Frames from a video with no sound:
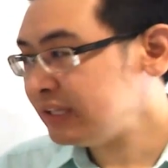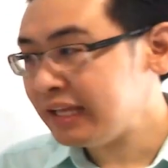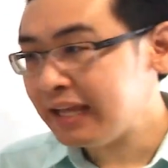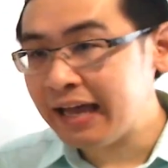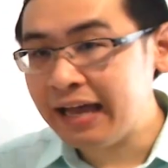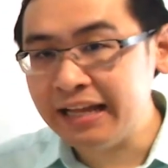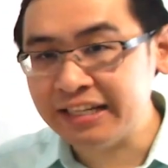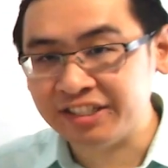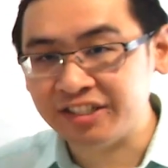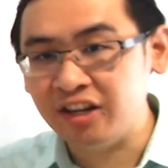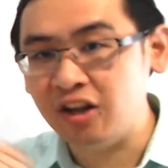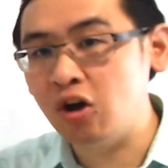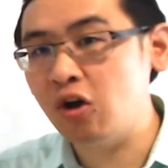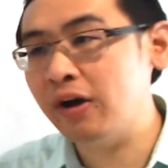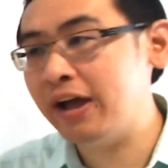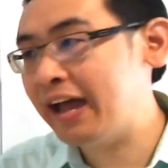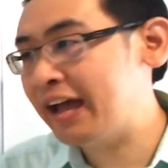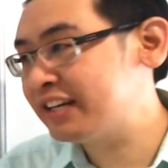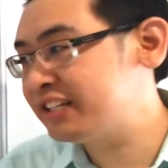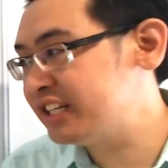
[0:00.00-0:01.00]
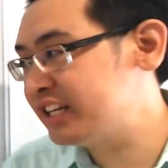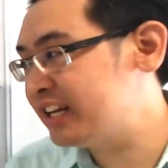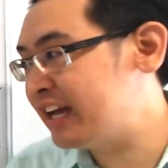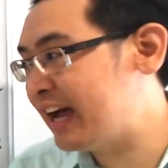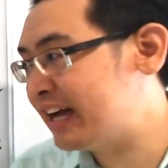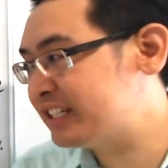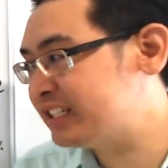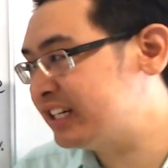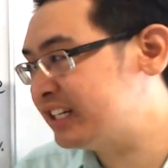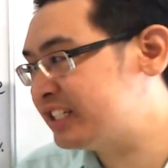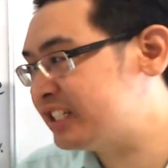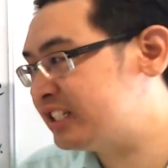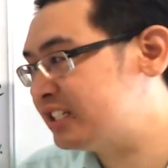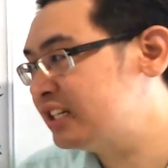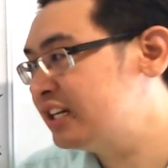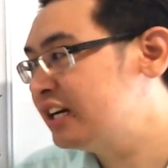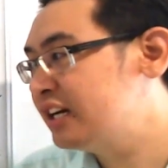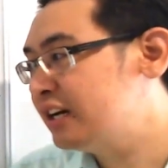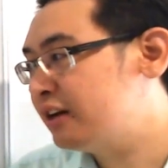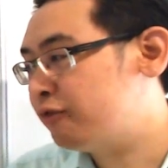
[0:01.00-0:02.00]
As long as it's
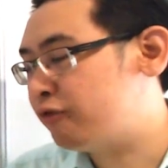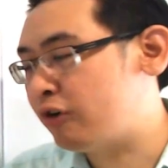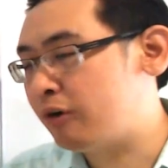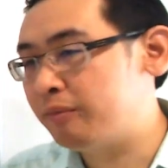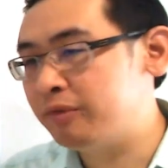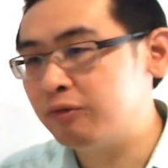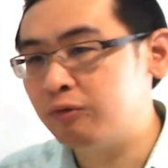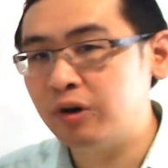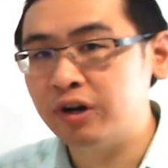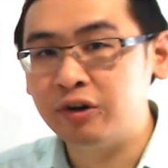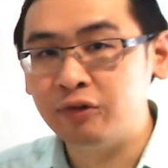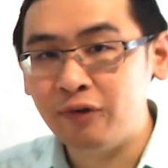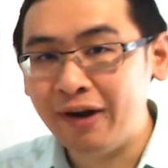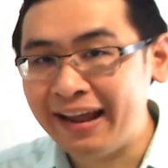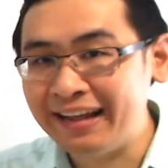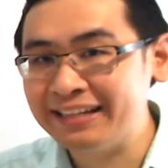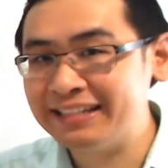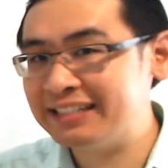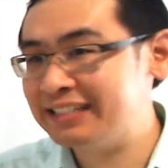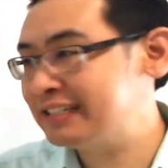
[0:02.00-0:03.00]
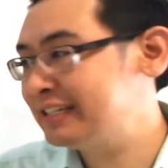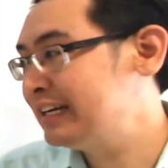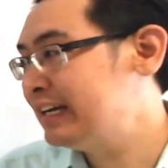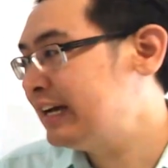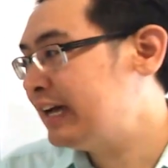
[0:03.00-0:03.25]
from the word raise.